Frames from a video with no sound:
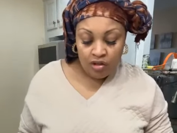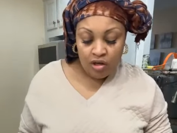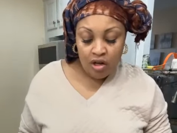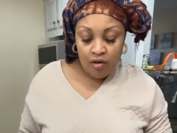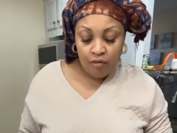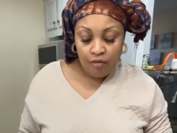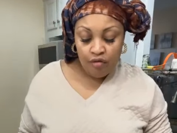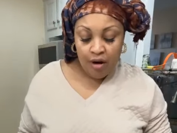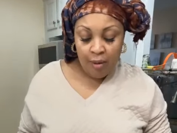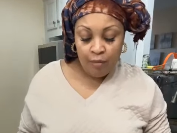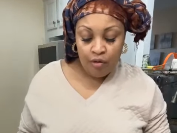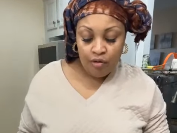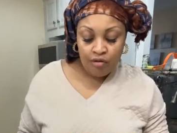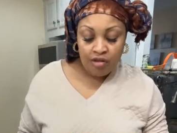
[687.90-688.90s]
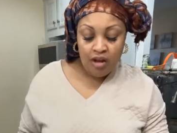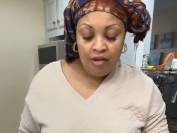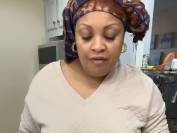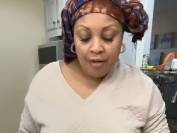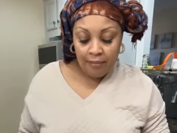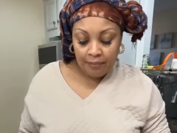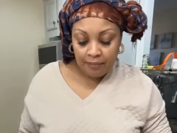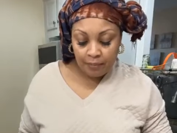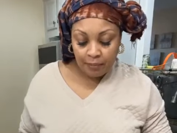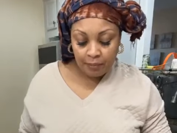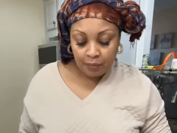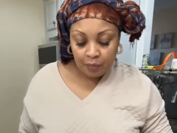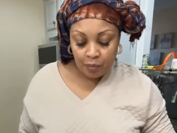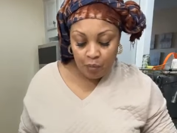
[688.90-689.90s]
This little food, I'm going to save
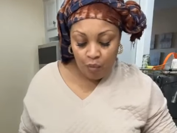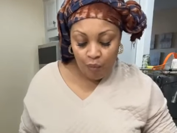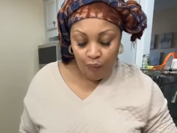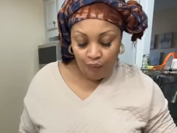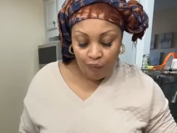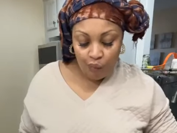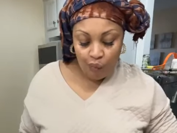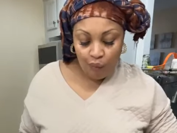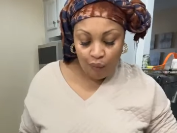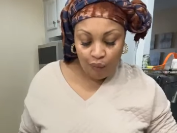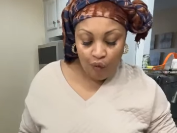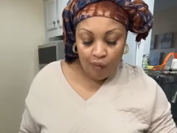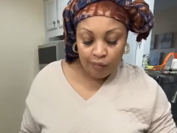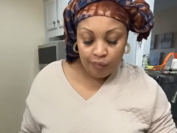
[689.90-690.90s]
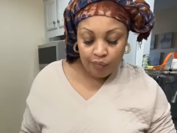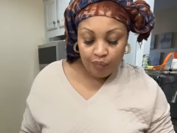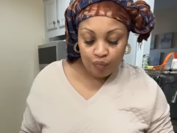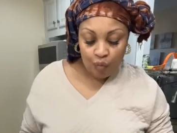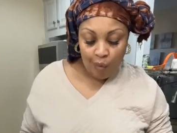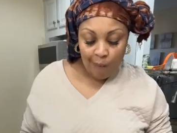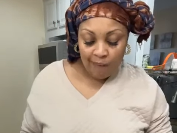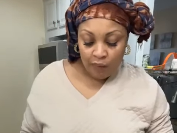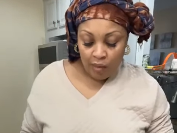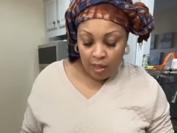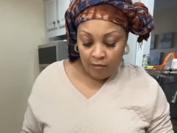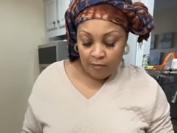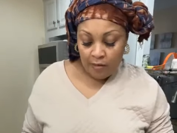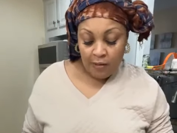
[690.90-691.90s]
it.
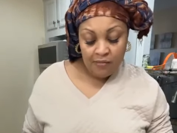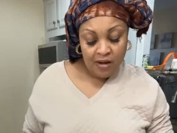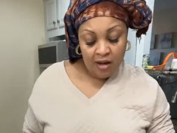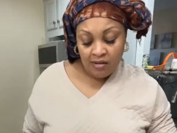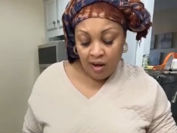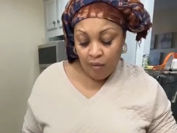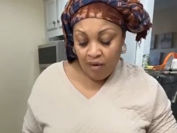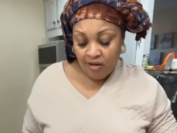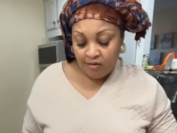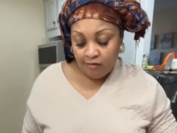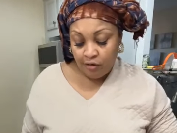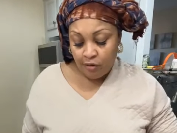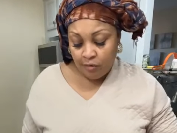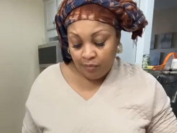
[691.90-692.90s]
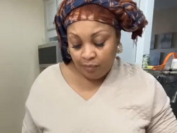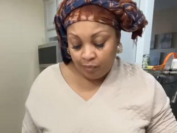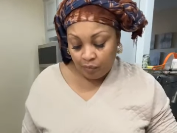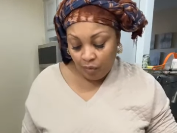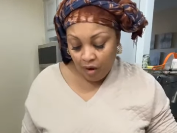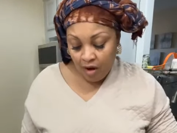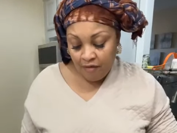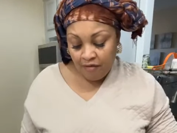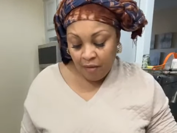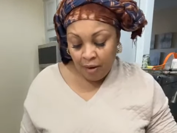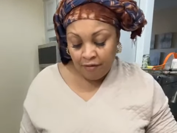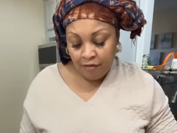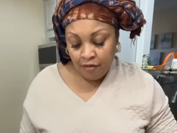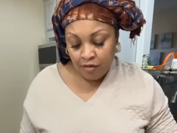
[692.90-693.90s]
Sometimes I waste food. If
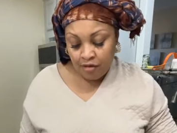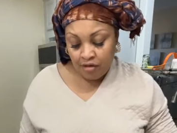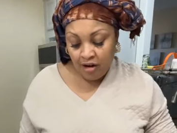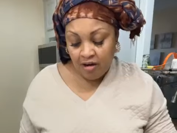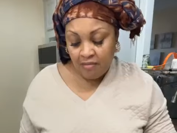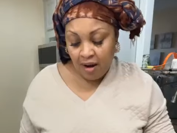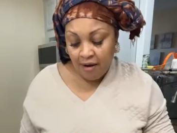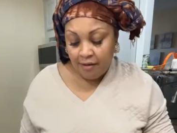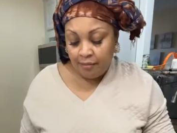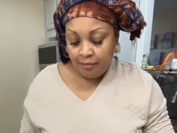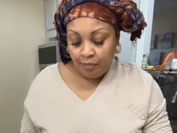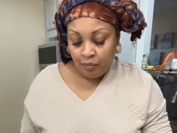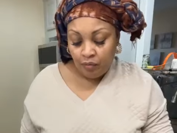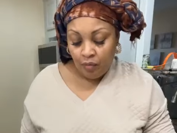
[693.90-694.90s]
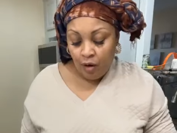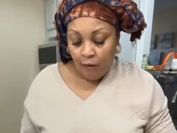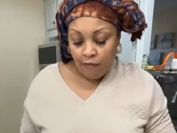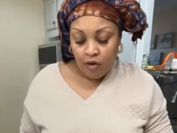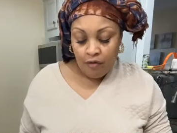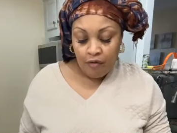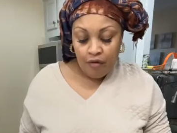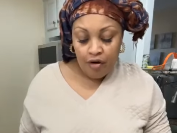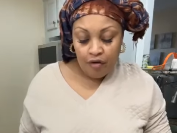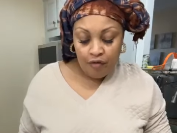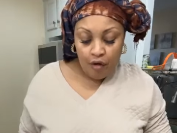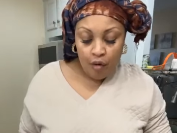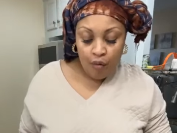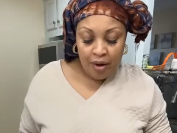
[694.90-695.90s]
my food stay in my
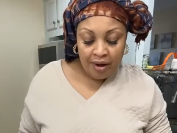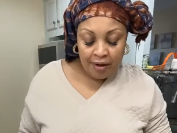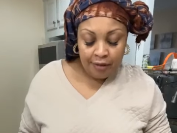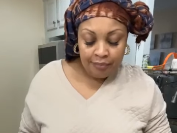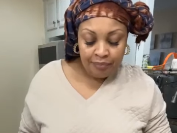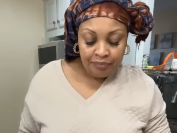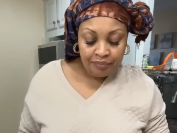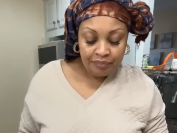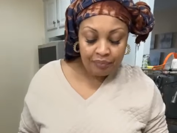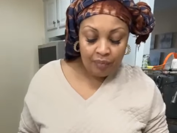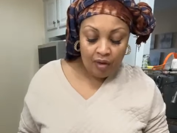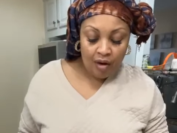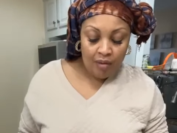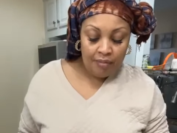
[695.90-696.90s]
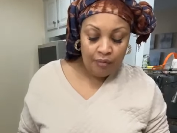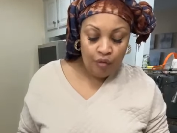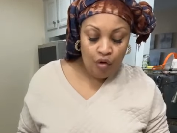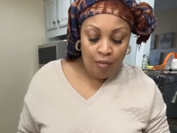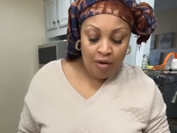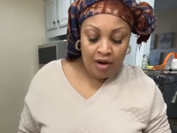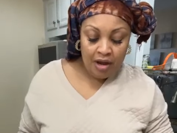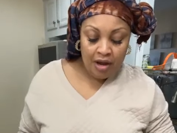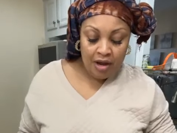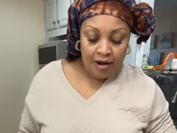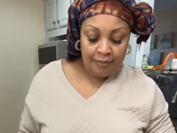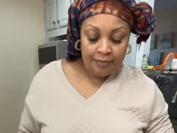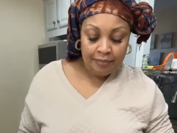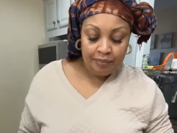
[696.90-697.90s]
fridge for a week, nobody
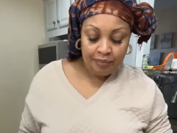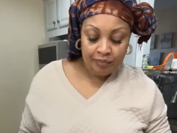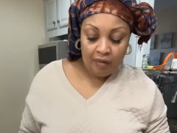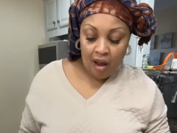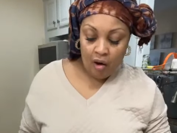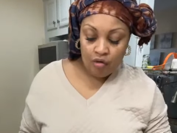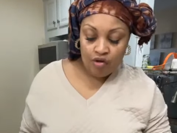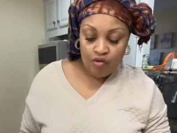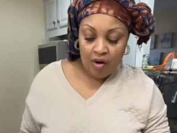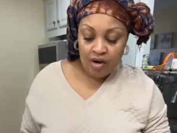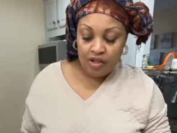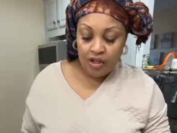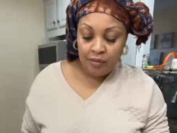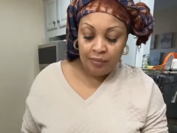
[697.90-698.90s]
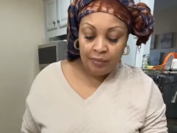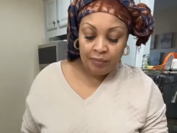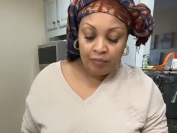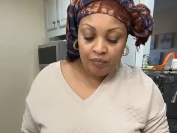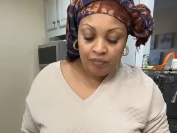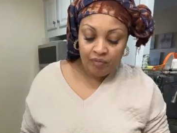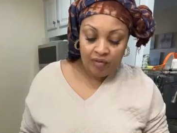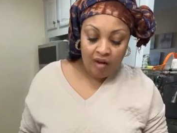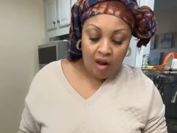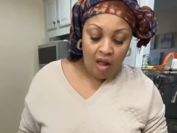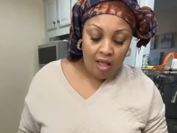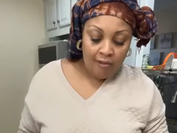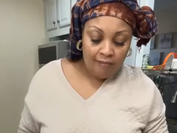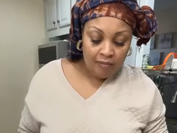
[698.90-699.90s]
eat it, I'll trash it.
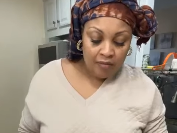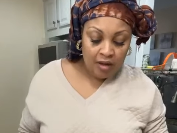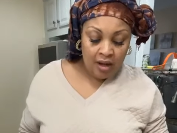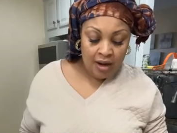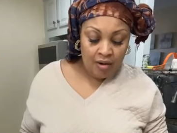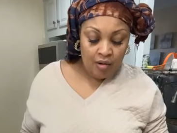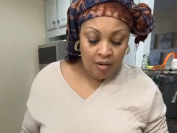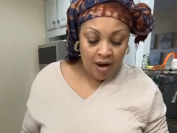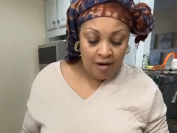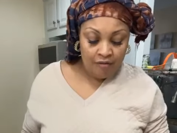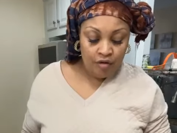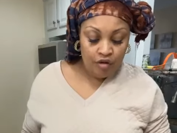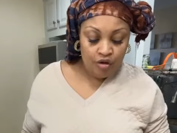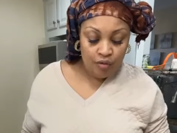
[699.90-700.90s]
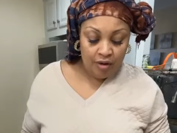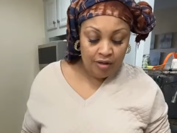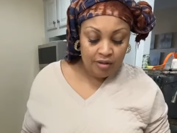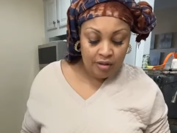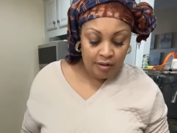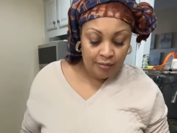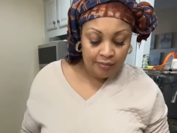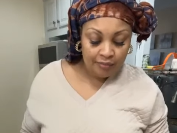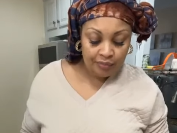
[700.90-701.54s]
That I don't have no choice.